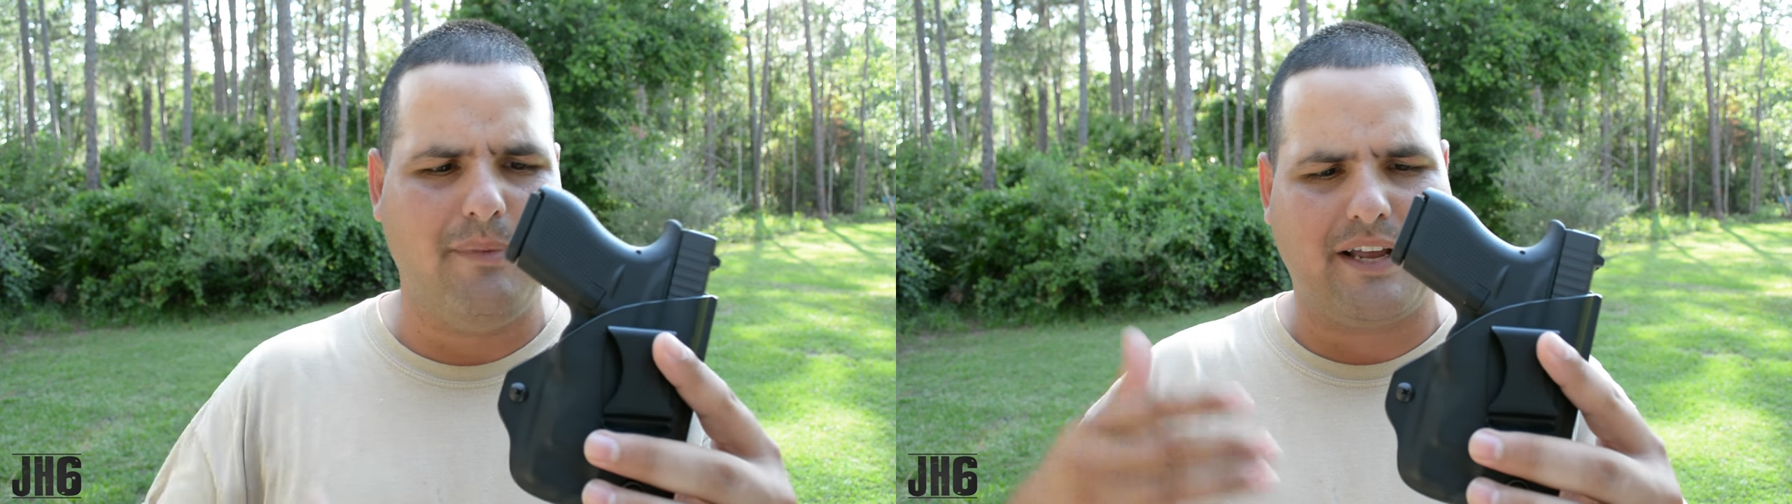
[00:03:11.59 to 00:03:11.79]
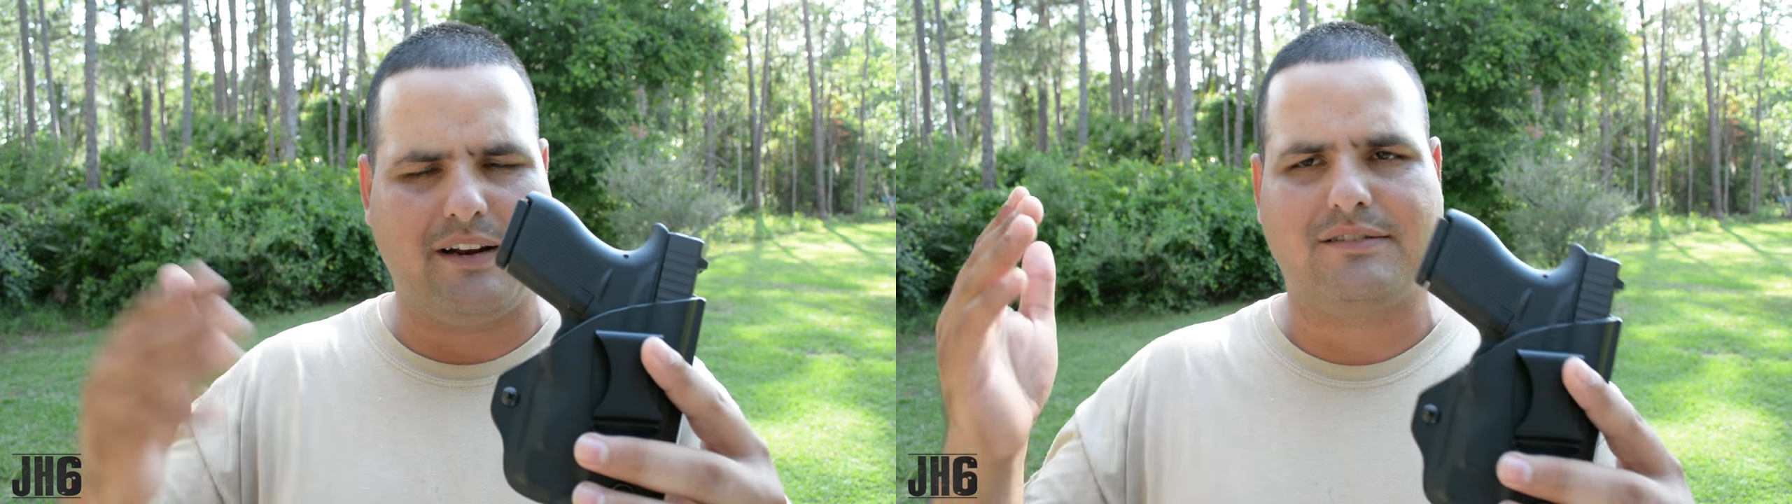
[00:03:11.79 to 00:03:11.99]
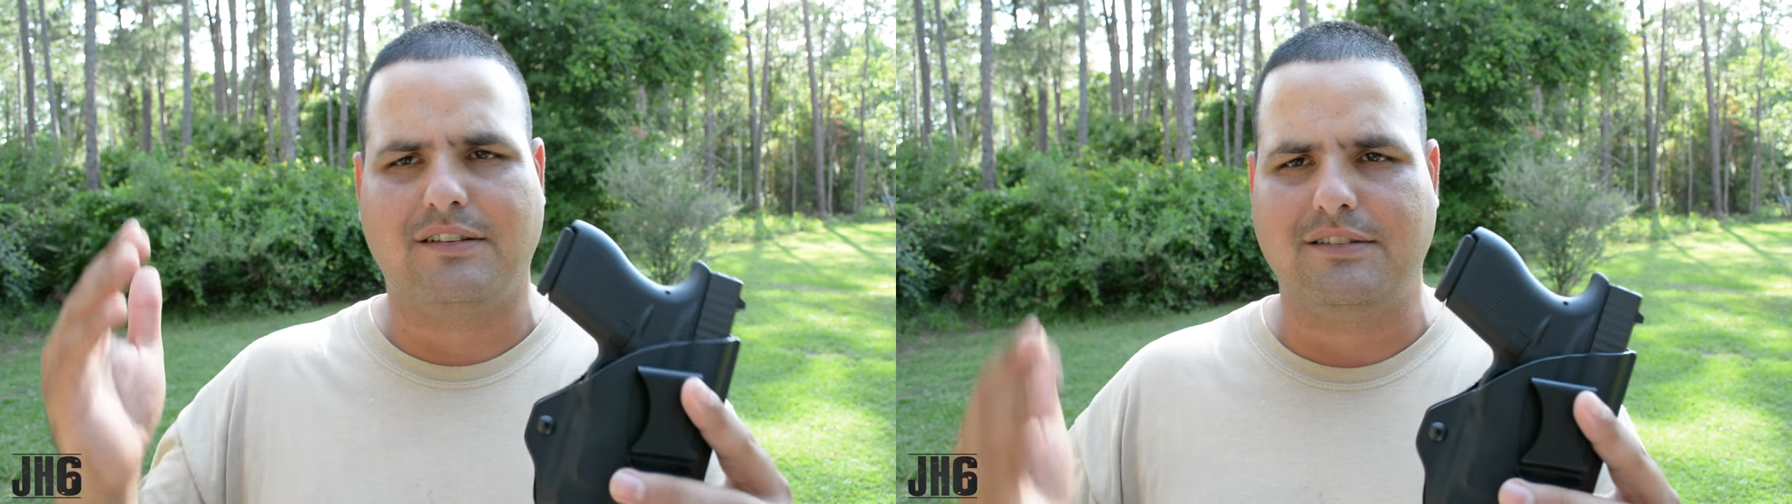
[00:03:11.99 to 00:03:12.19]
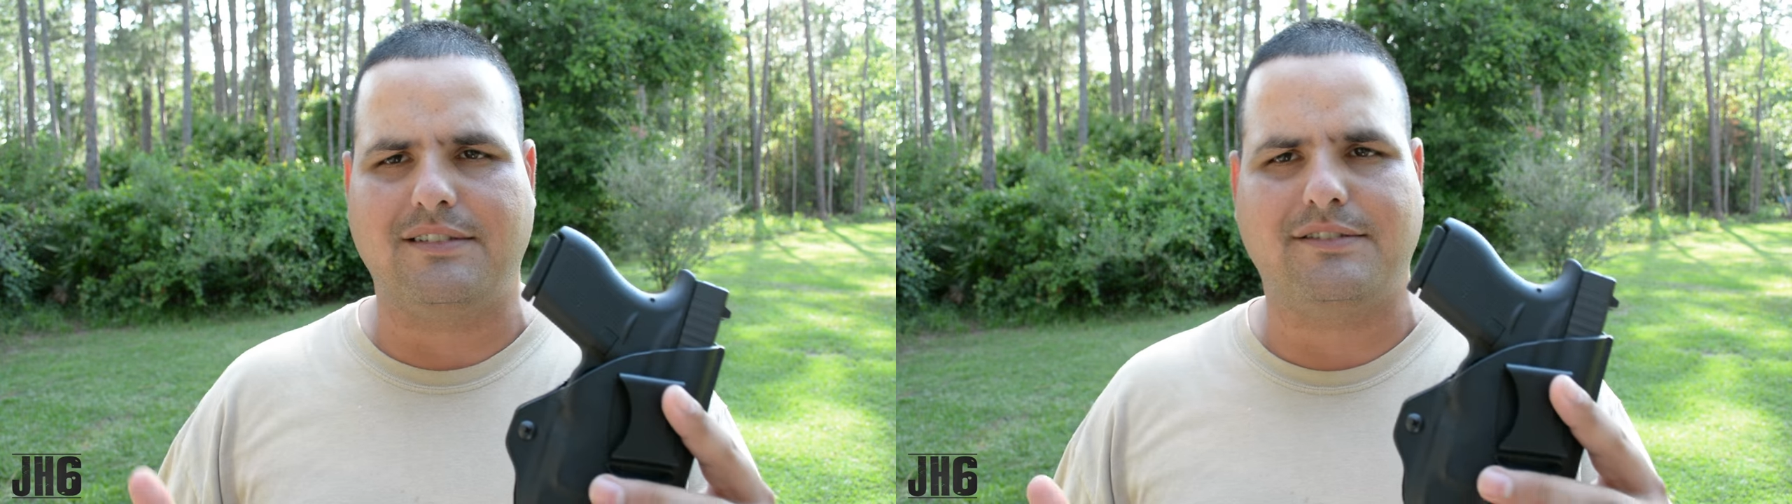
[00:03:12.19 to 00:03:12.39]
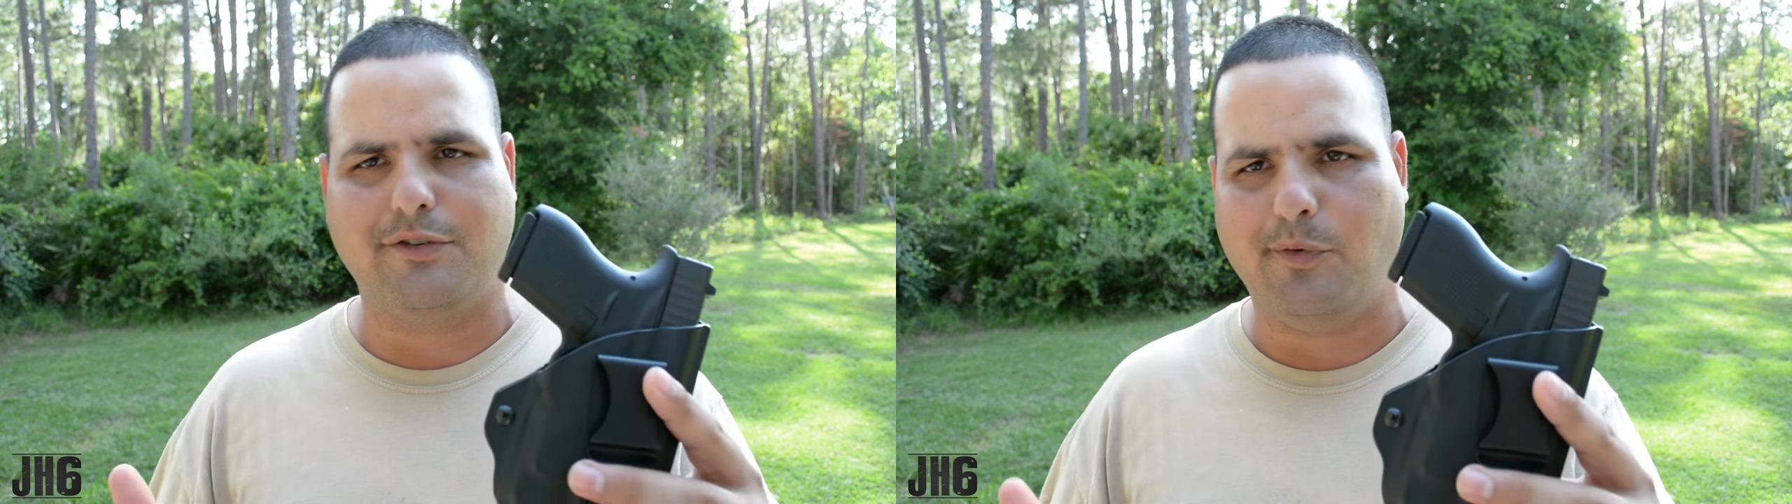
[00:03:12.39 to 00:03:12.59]
make it as
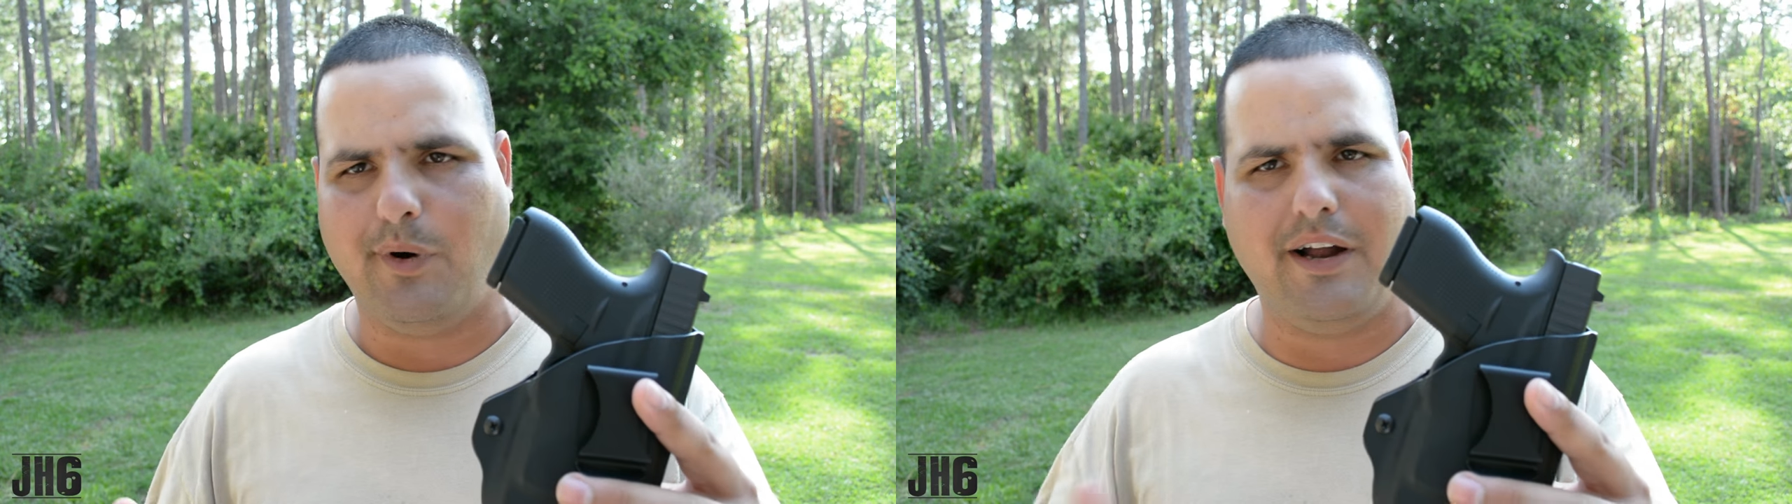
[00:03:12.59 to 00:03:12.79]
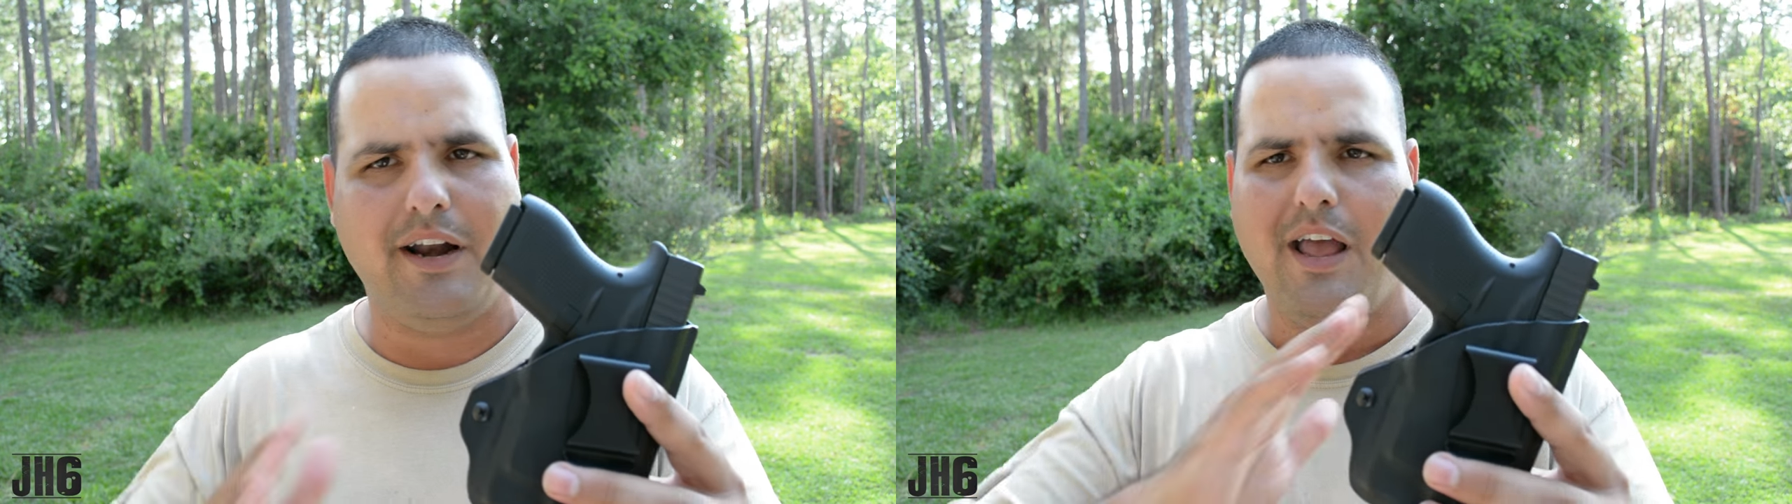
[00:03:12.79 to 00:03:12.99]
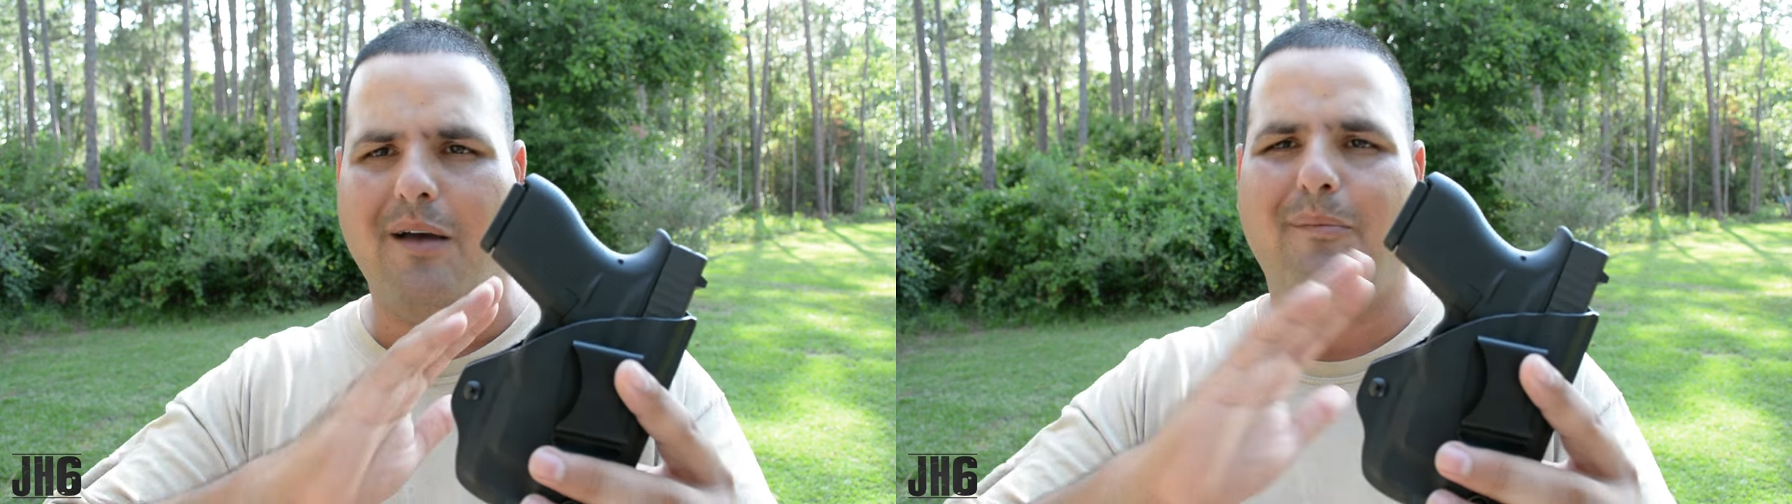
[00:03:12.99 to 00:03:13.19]
loose as you want,